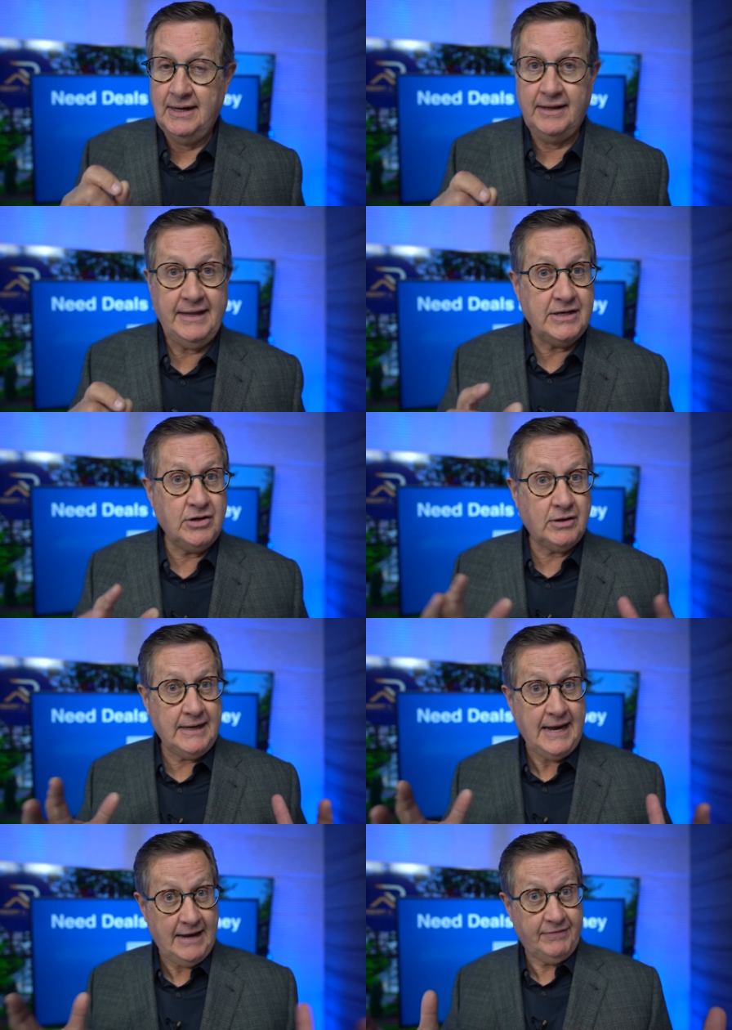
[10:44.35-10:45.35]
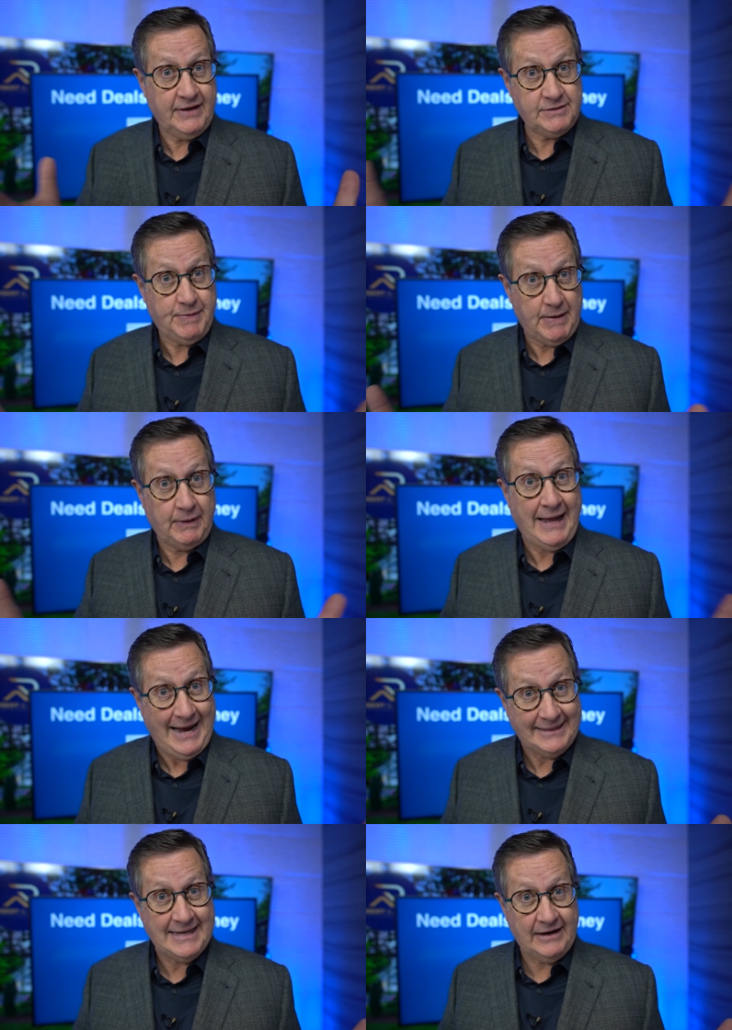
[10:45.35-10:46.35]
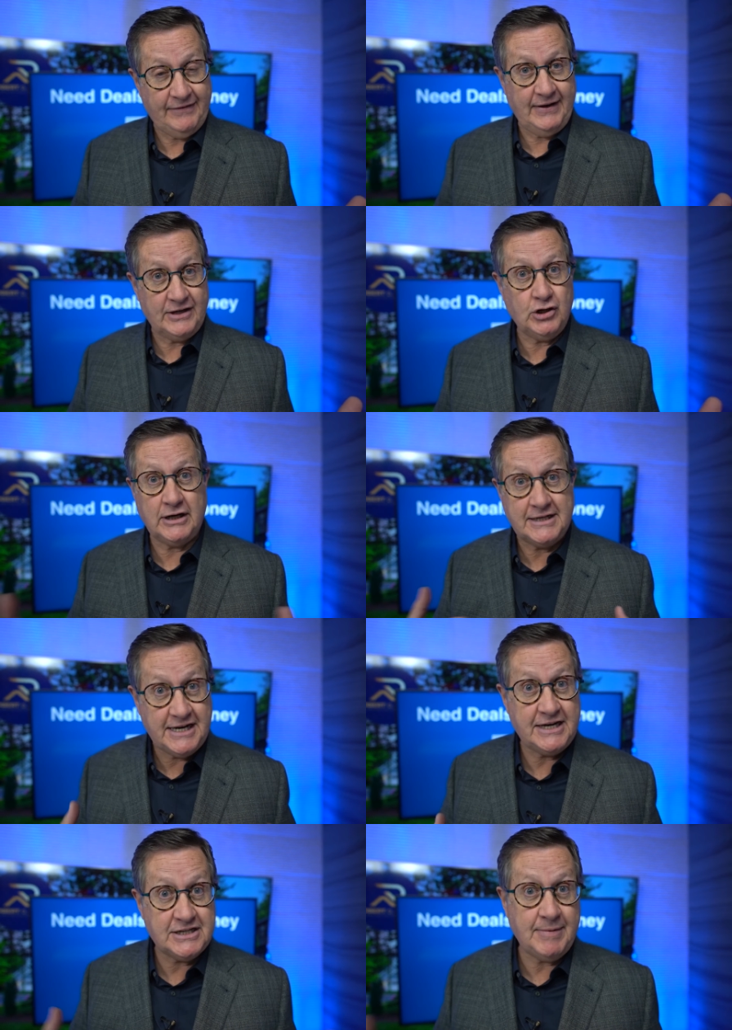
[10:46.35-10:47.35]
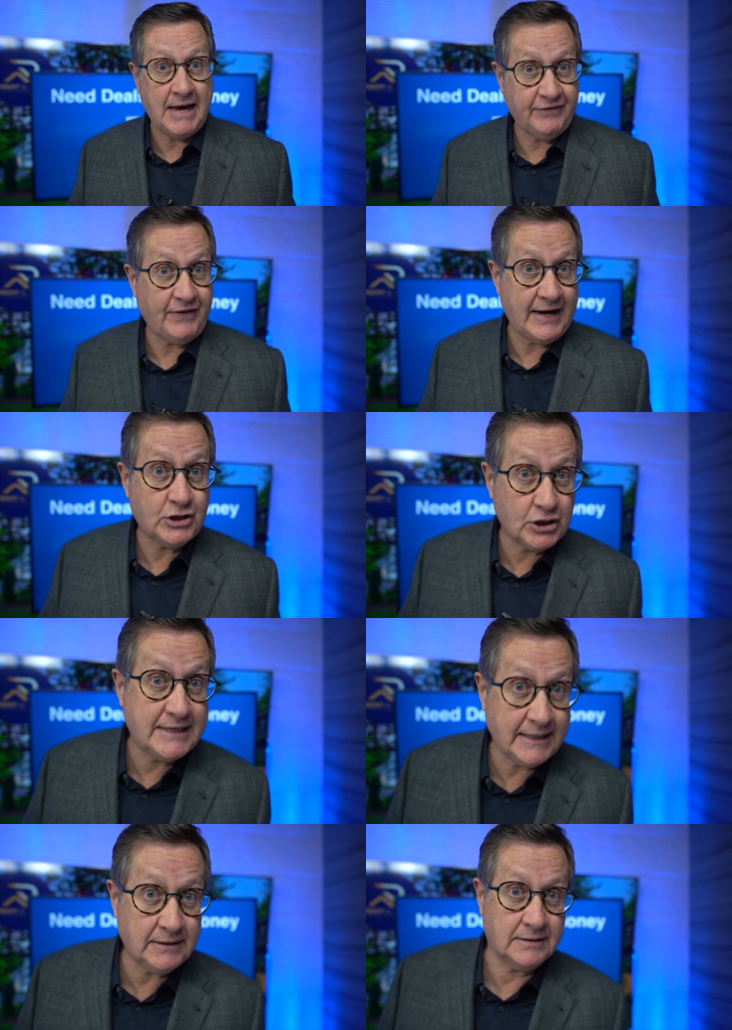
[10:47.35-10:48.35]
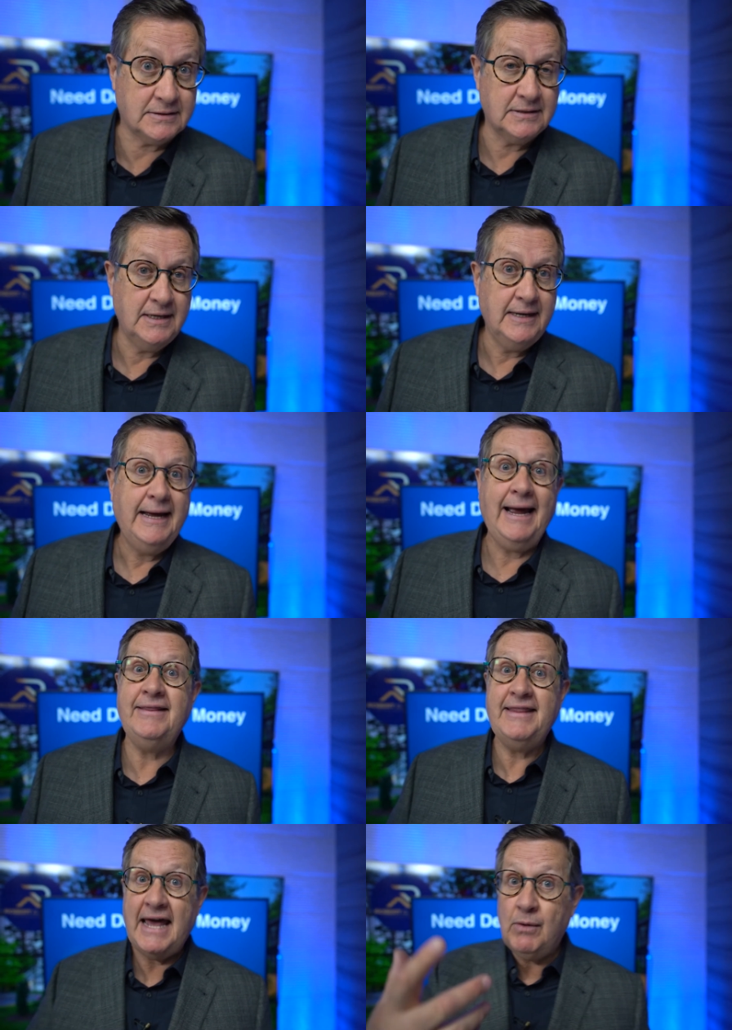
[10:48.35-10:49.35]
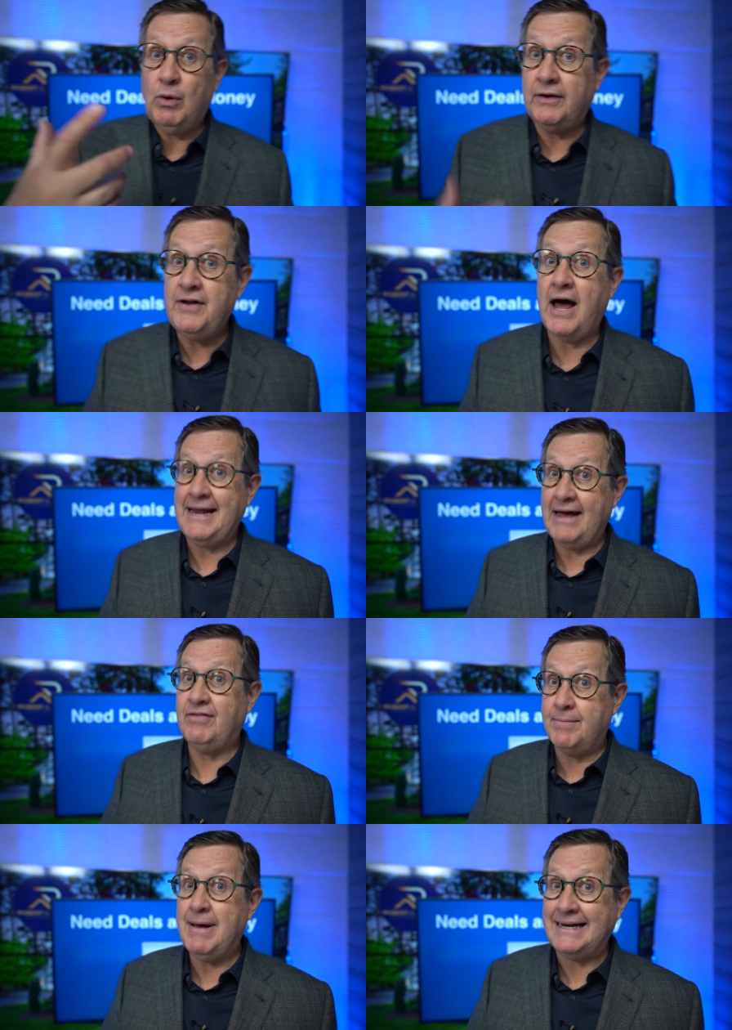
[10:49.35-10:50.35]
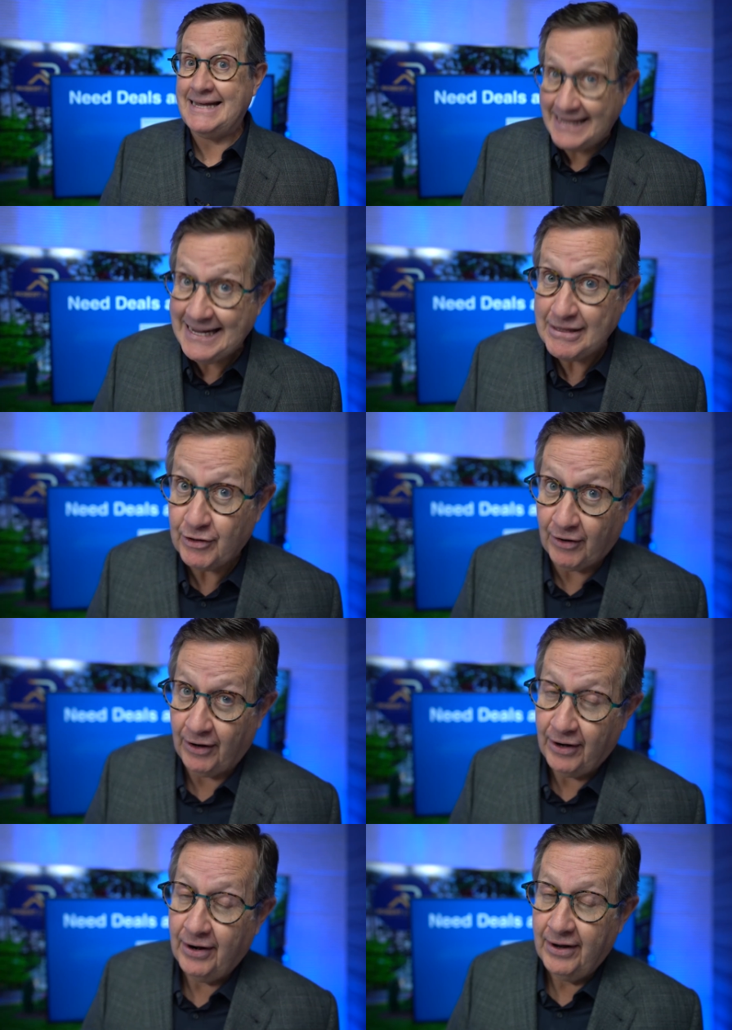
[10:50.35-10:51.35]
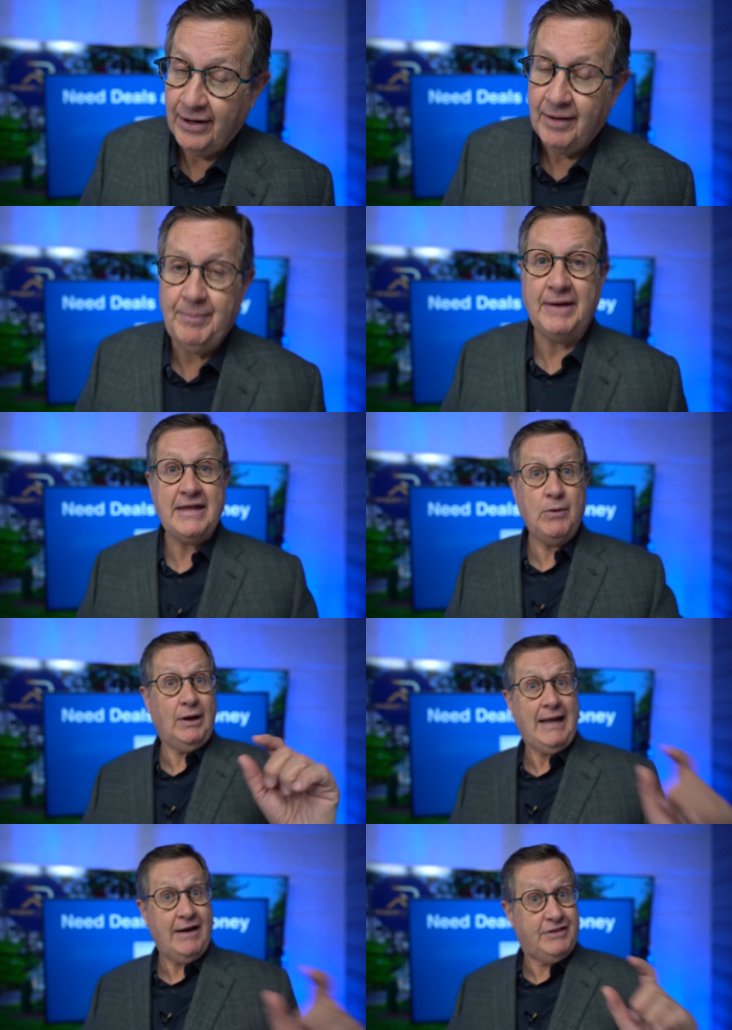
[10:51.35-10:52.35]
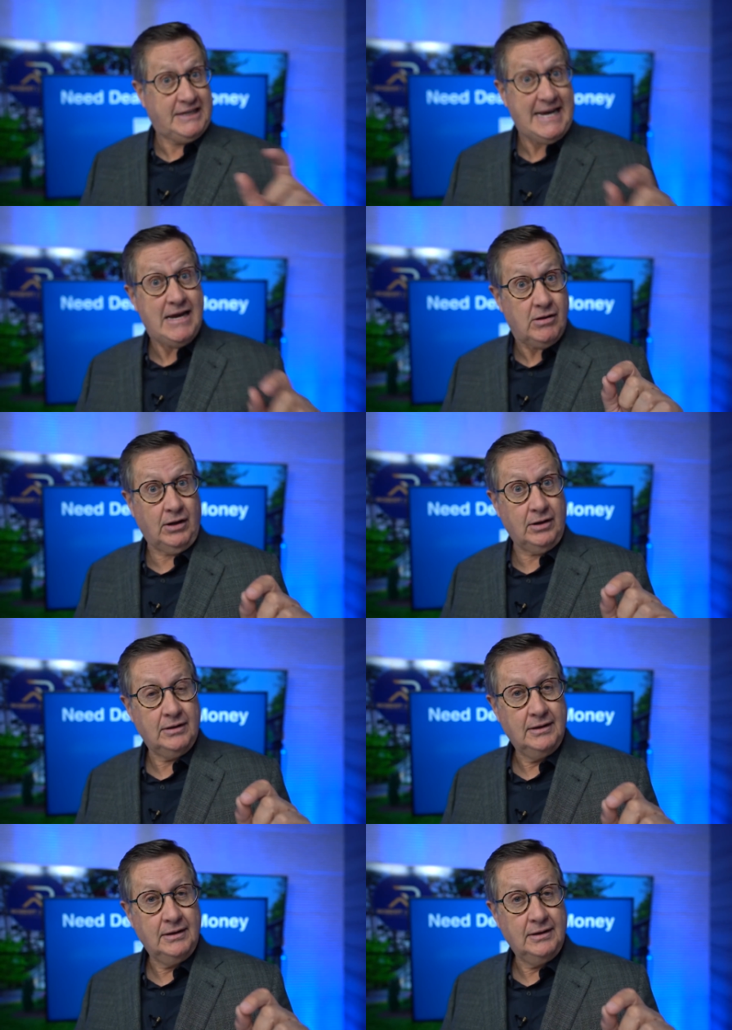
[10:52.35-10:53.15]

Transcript: And then you're going to have these people at that event, you're going to teach them how to find good deals. And they will not have the money either, but they will have the deal.